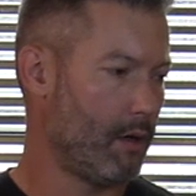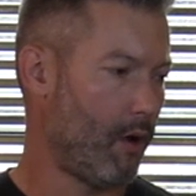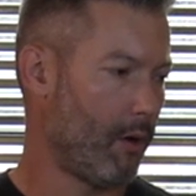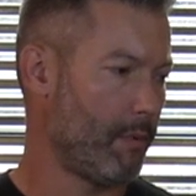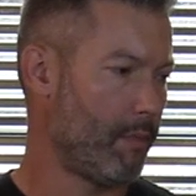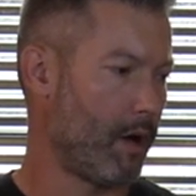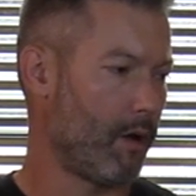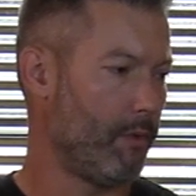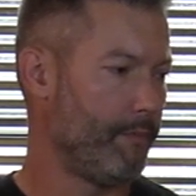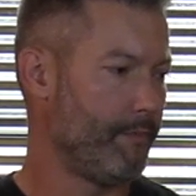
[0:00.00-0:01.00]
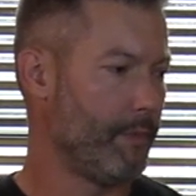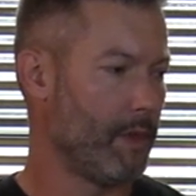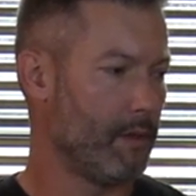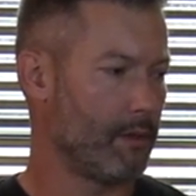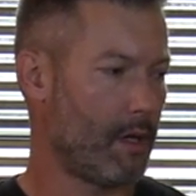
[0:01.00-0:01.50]
carbon barrel.
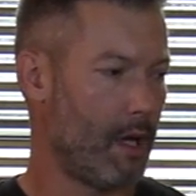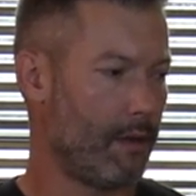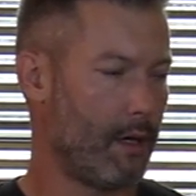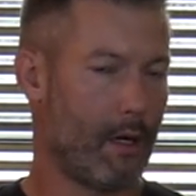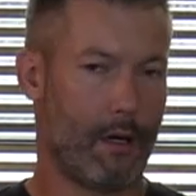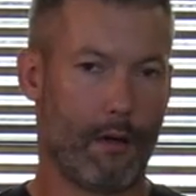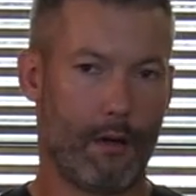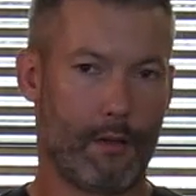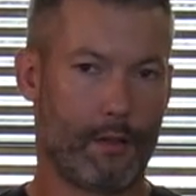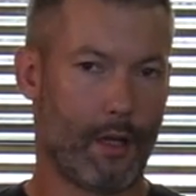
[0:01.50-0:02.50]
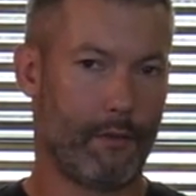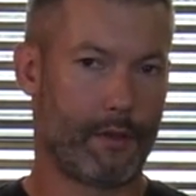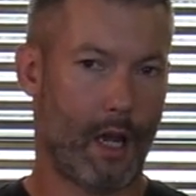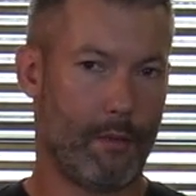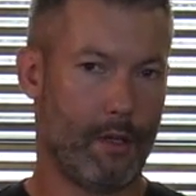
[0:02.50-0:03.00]
It's got their
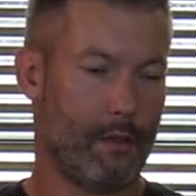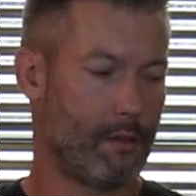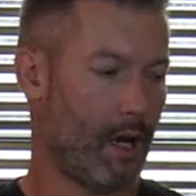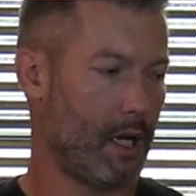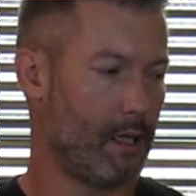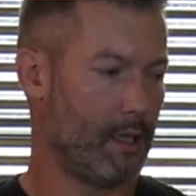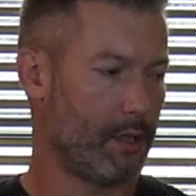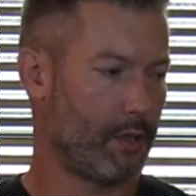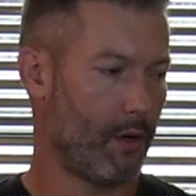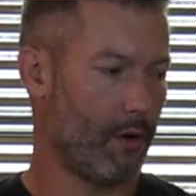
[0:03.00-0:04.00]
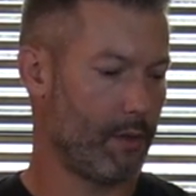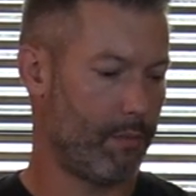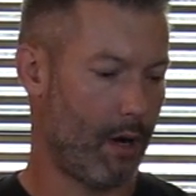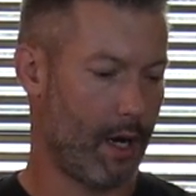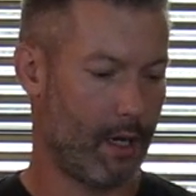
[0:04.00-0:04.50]
self-timing side discharge
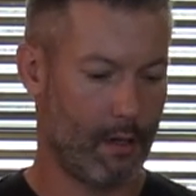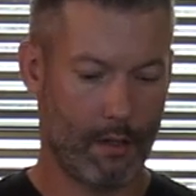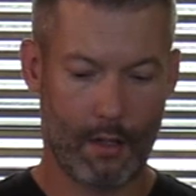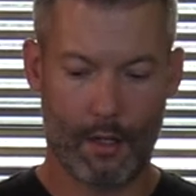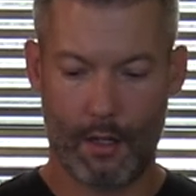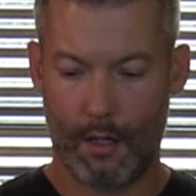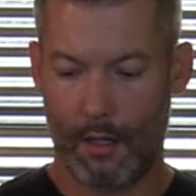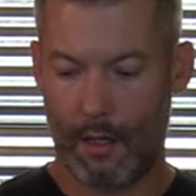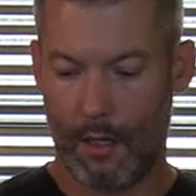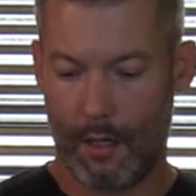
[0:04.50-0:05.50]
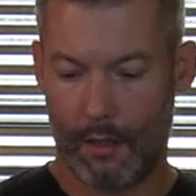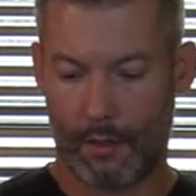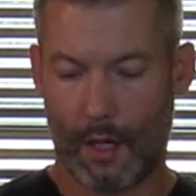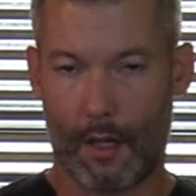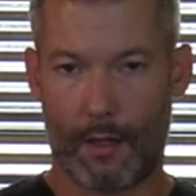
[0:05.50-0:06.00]
brake.
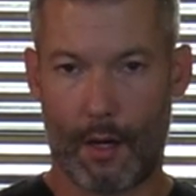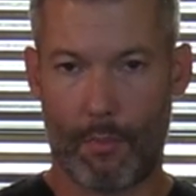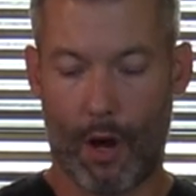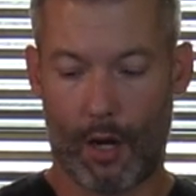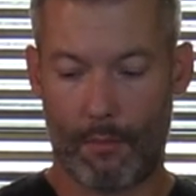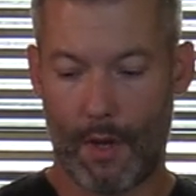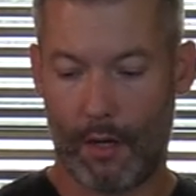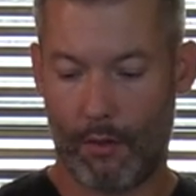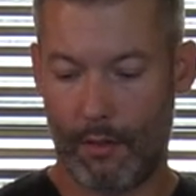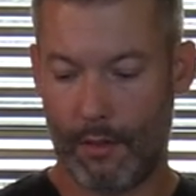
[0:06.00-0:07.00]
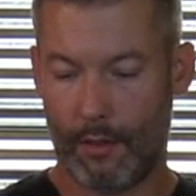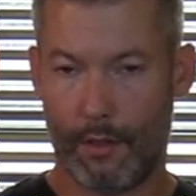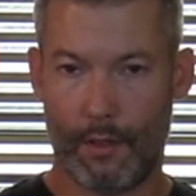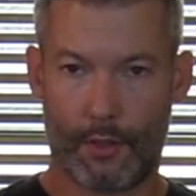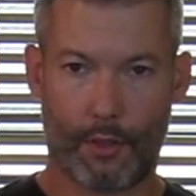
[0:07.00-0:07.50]
It's got their bottom metal,
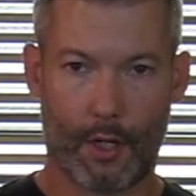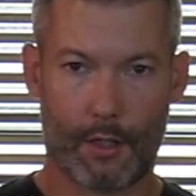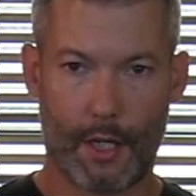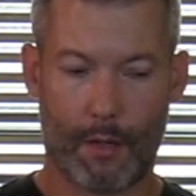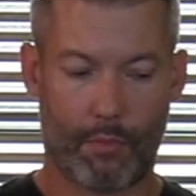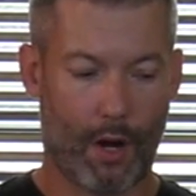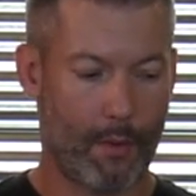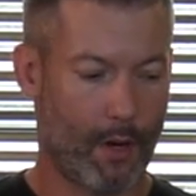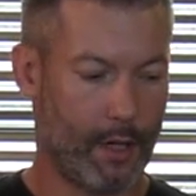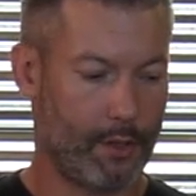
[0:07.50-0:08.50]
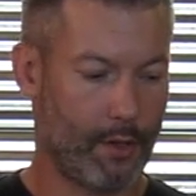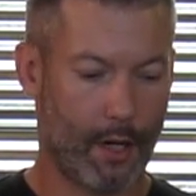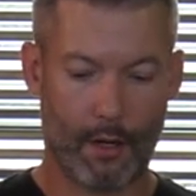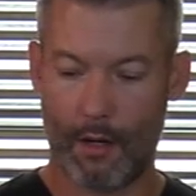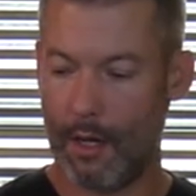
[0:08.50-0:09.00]
a TriggerTech primary
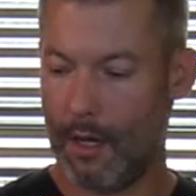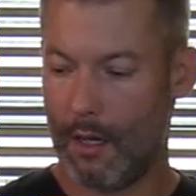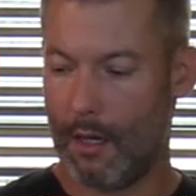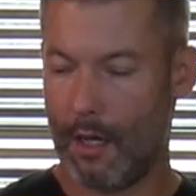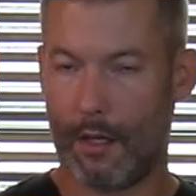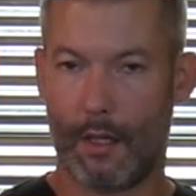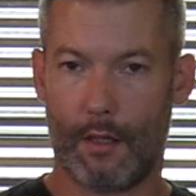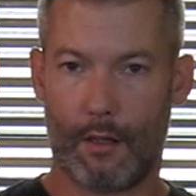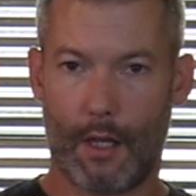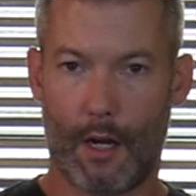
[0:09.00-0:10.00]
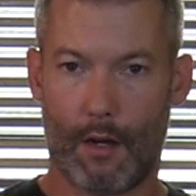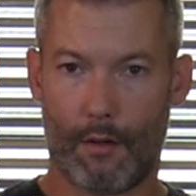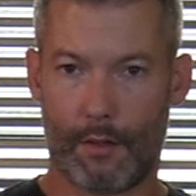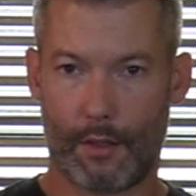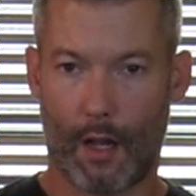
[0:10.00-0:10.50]
trigger, and then
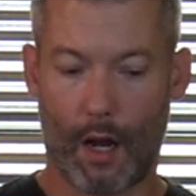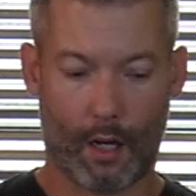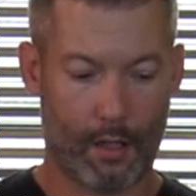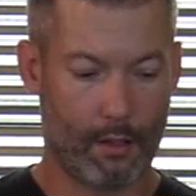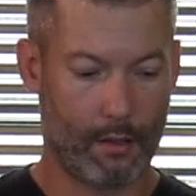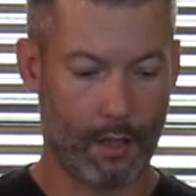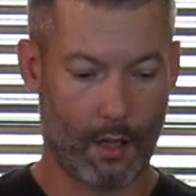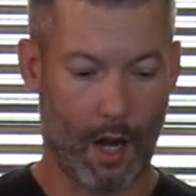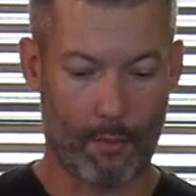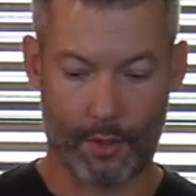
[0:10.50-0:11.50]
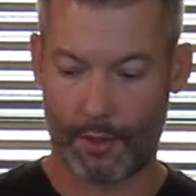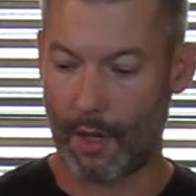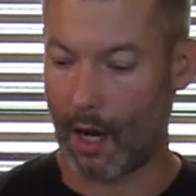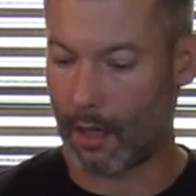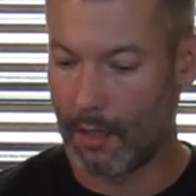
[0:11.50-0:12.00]
their stock, the Climber
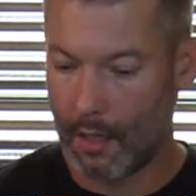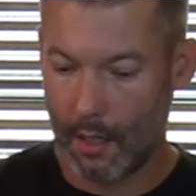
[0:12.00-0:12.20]
stock.